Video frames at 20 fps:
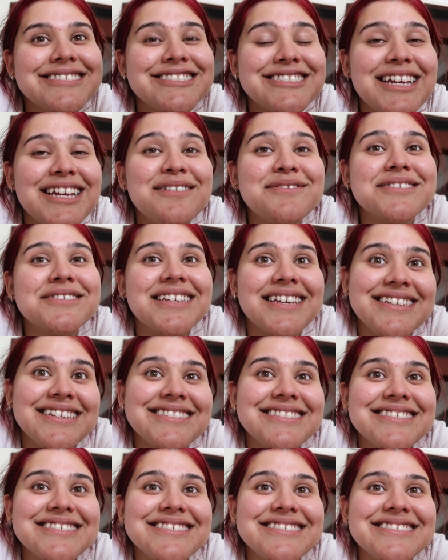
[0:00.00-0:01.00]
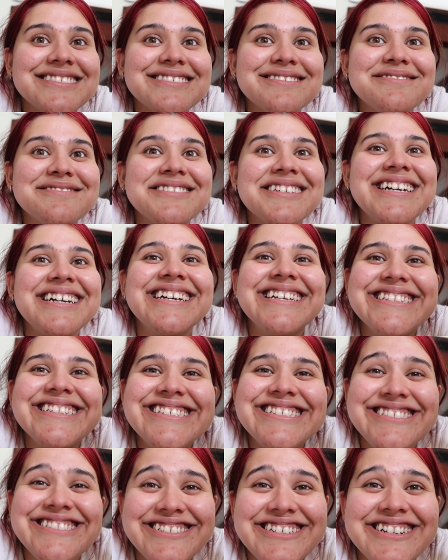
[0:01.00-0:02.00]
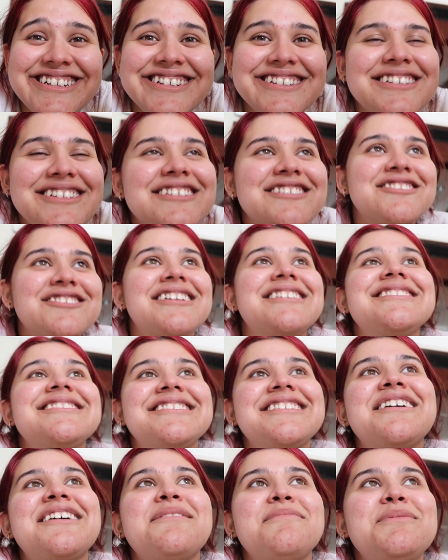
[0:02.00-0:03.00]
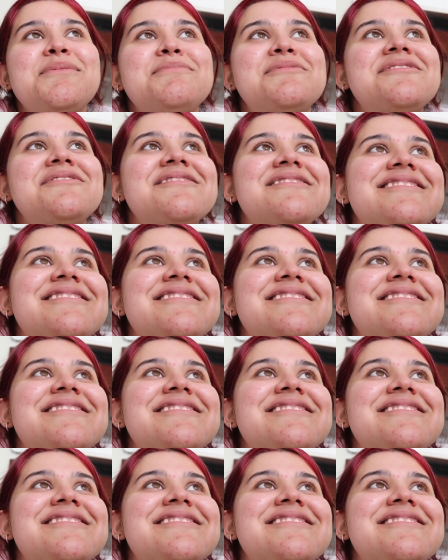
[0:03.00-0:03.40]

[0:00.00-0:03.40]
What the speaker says: Chef's kiss. Did you hear? You're trying to stare at people?